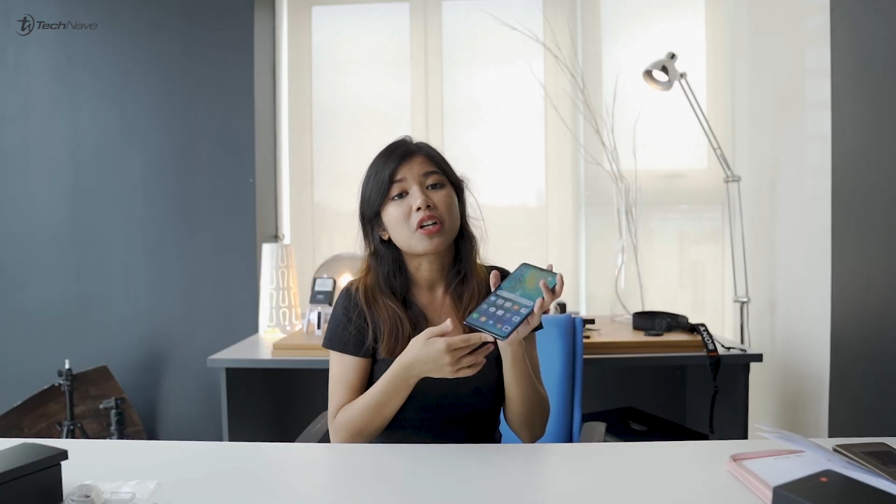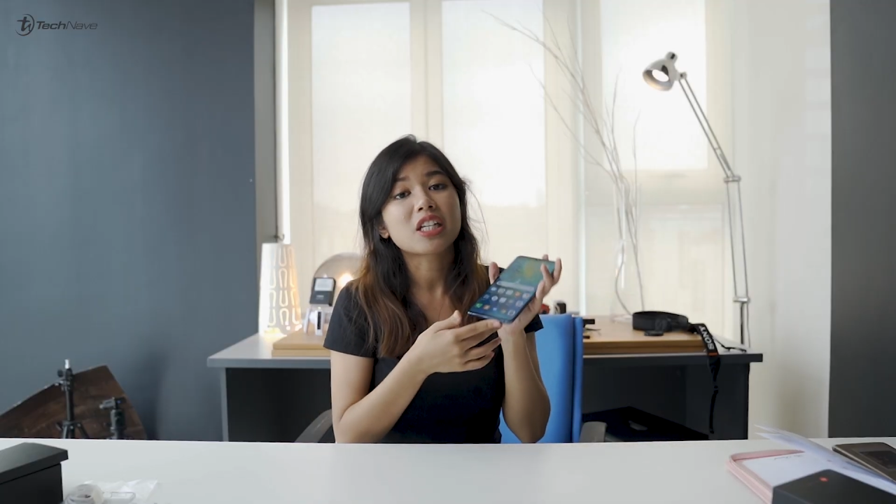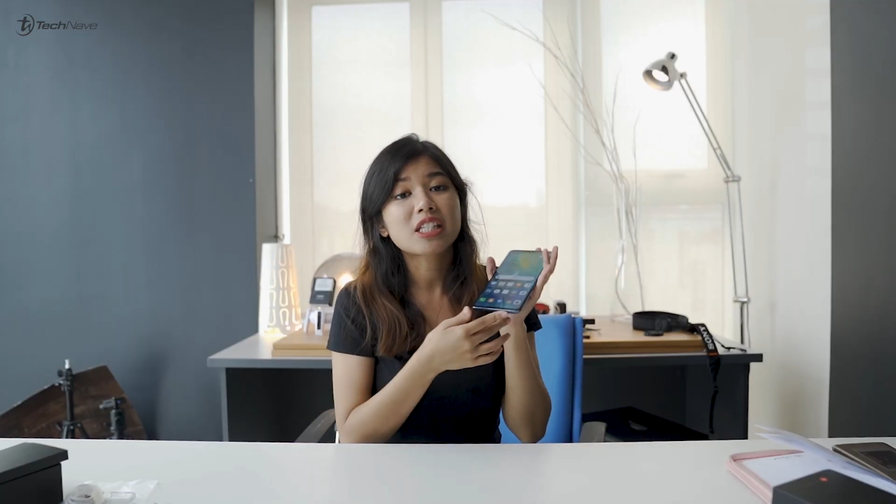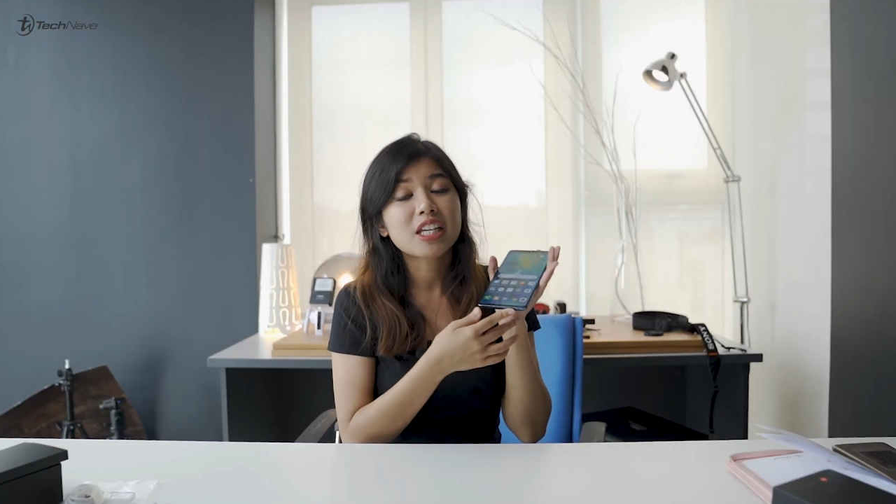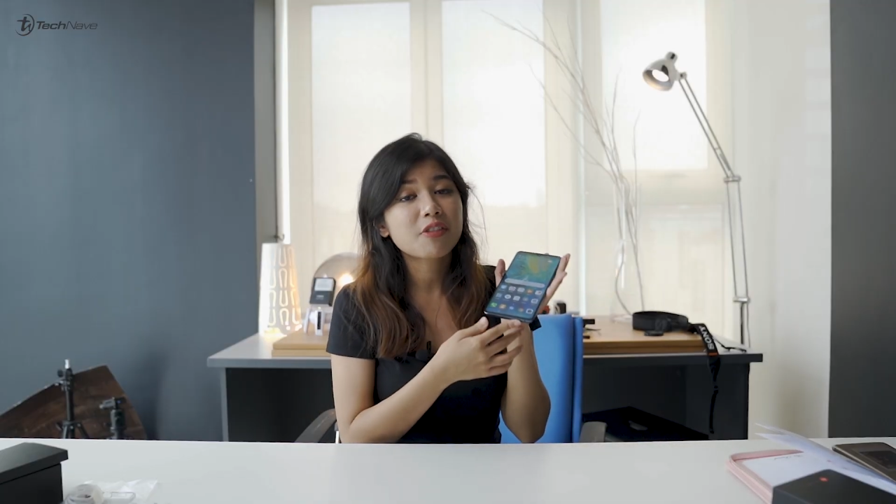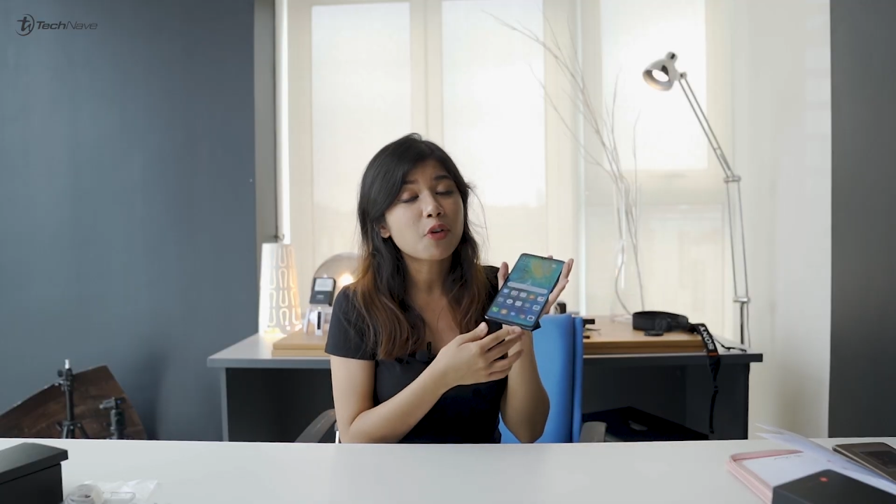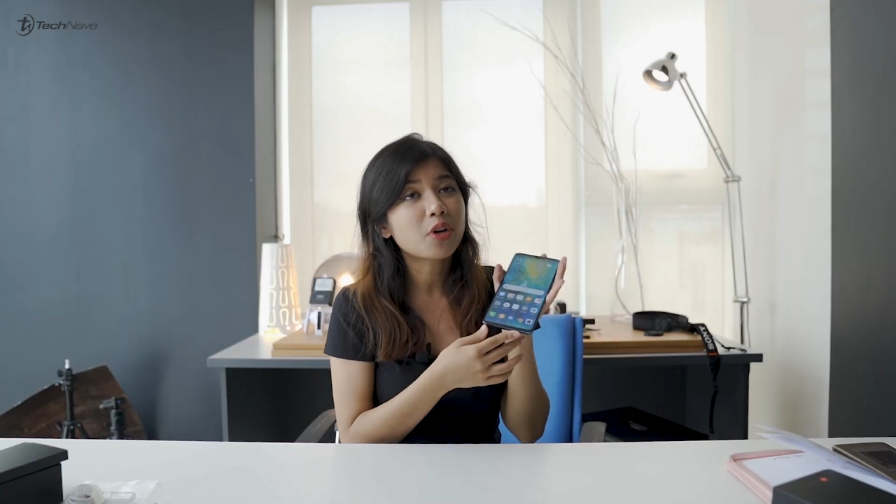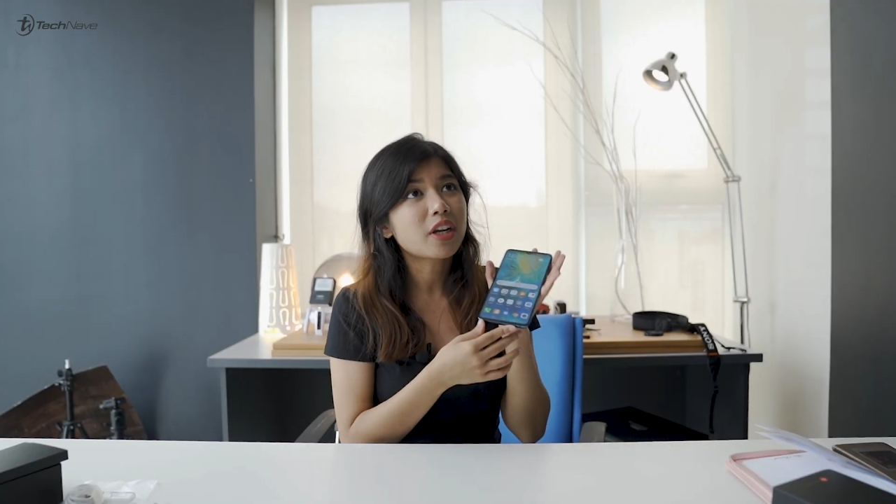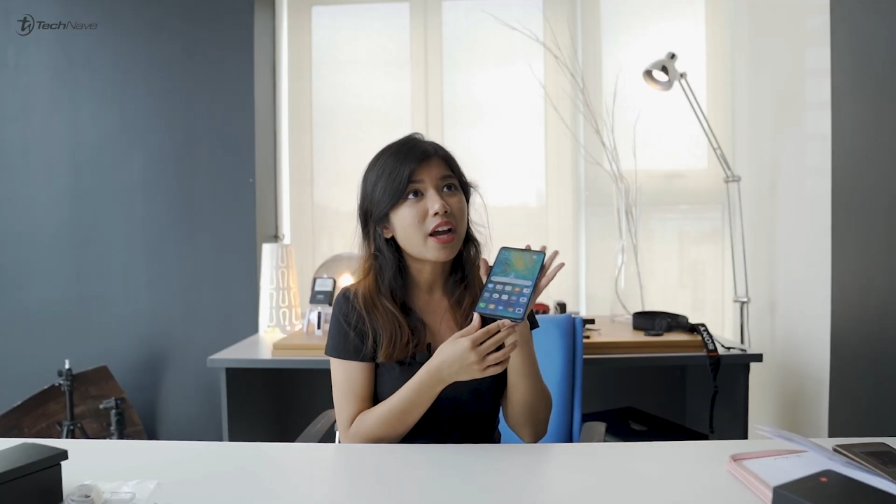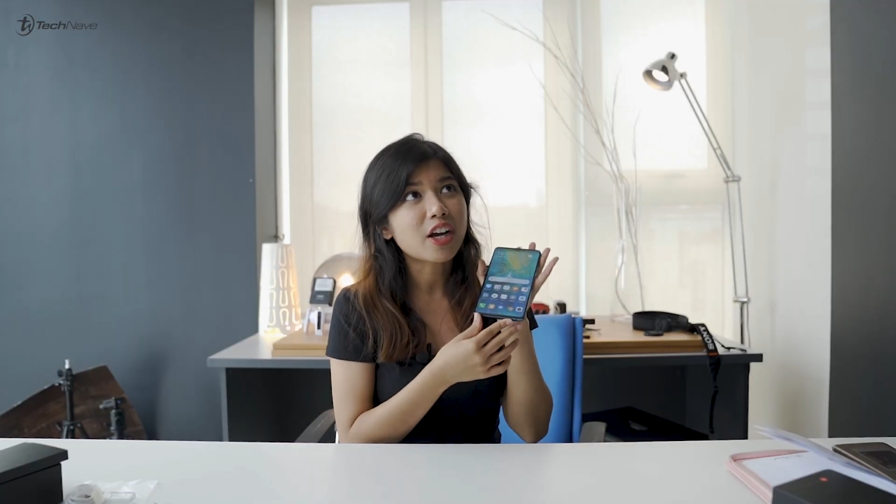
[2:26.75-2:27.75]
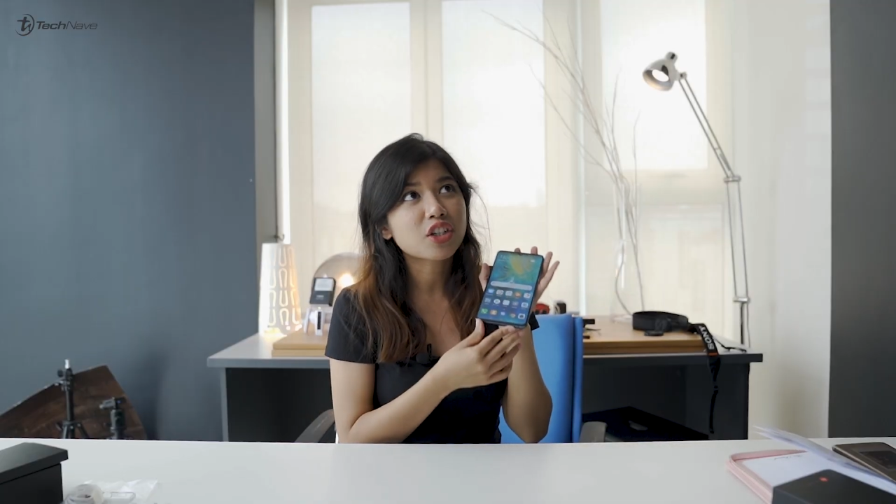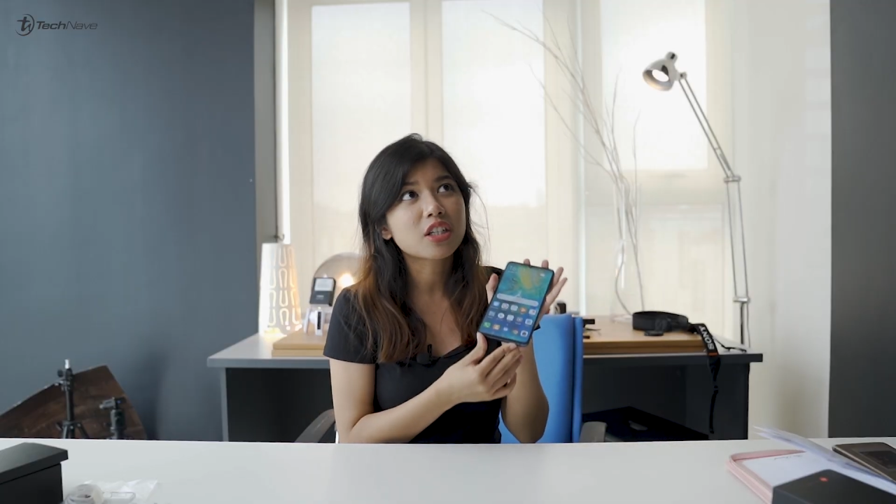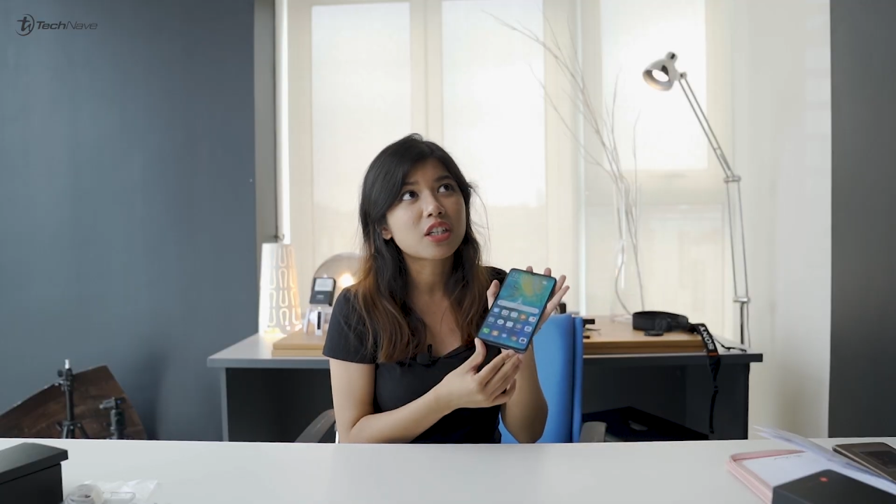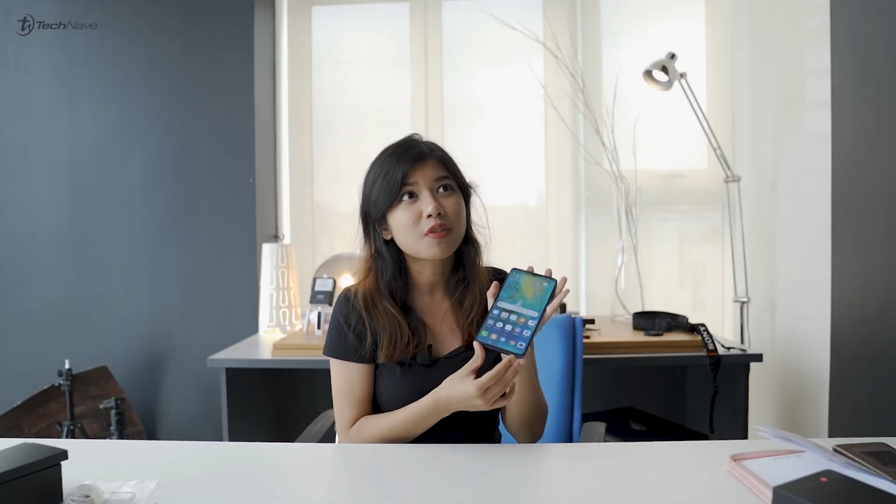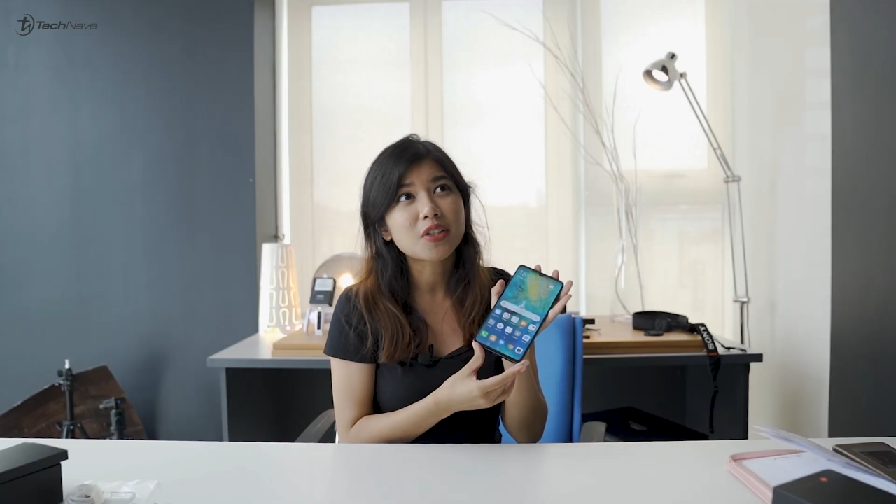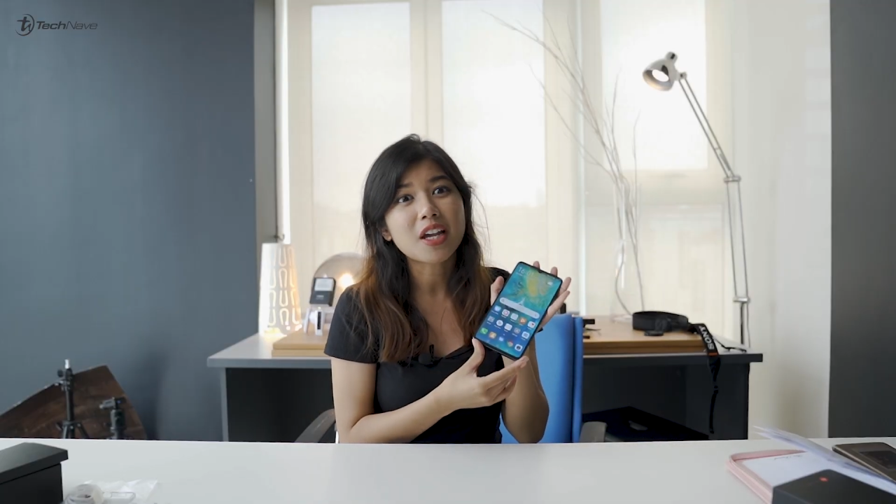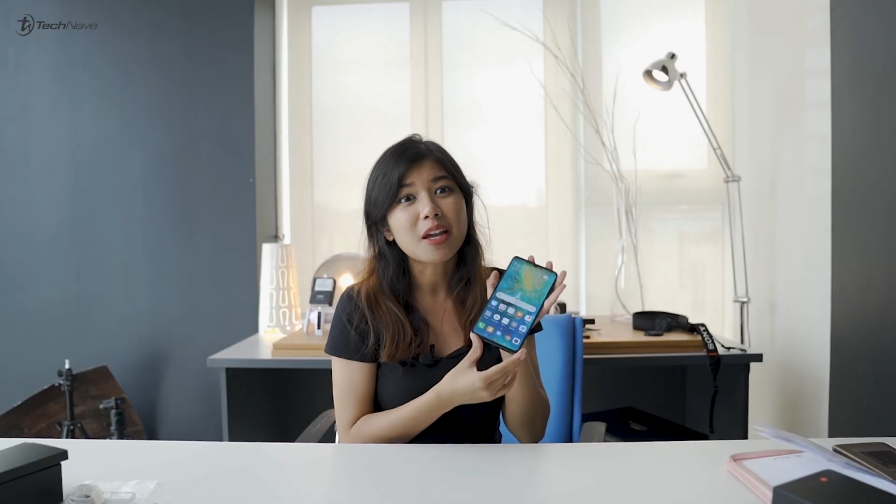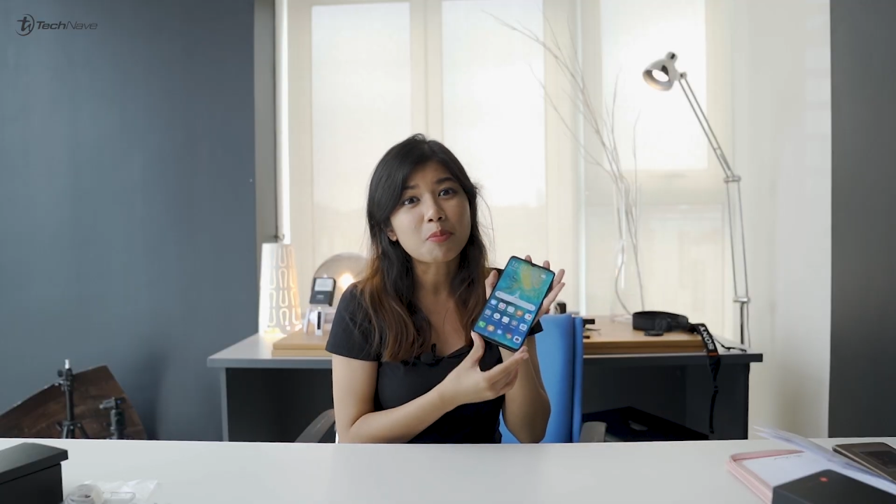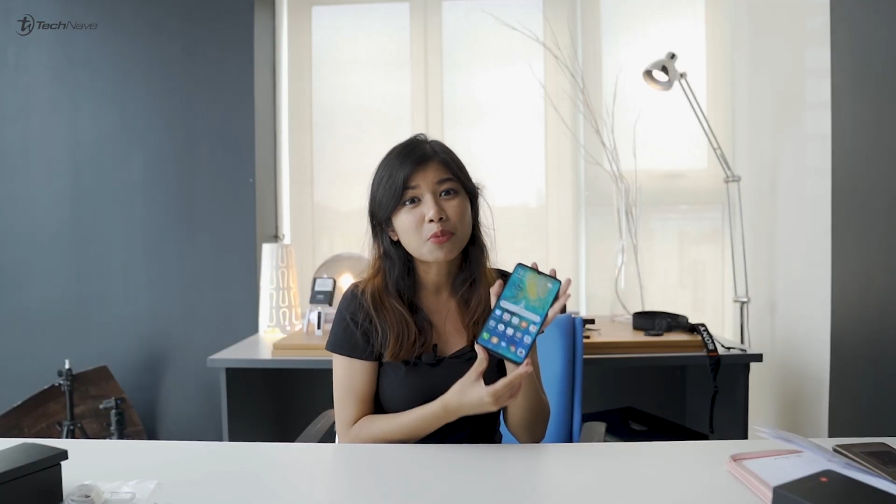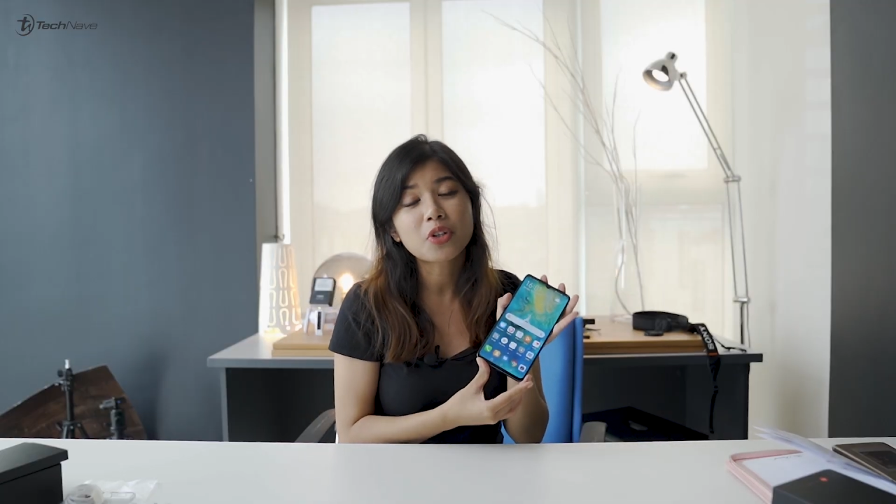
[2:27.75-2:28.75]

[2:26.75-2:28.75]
and this phone actually gives a